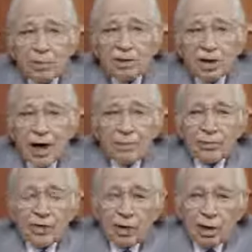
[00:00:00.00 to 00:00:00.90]
the
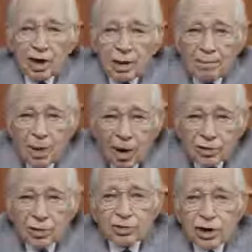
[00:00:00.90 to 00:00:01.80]
Sabbath. The early
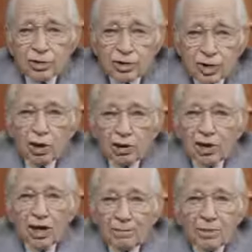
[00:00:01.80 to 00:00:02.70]
apostles and the
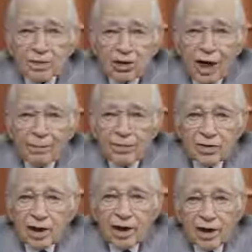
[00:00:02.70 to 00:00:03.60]
church kept the
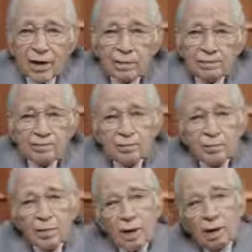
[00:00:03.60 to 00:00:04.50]
Sabbath day.
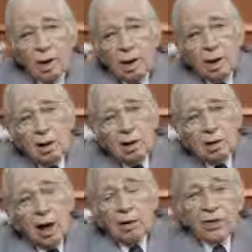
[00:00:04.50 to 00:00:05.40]

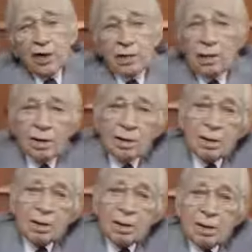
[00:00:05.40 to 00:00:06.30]
Now then,
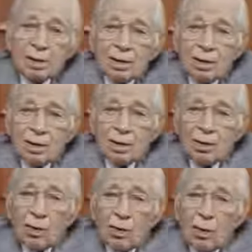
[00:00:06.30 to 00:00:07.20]

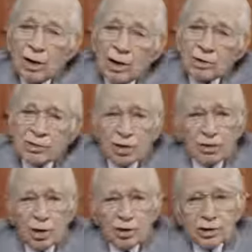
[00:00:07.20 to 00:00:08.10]
what is the
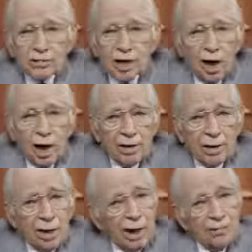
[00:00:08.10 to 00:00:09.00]
church of God?
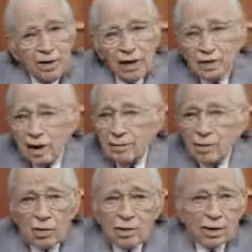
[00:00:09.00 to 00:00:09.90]
I haven't had time
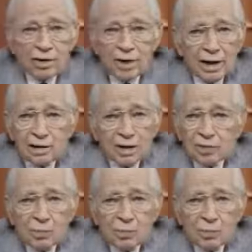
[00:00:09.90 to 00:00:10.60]
to go into that in this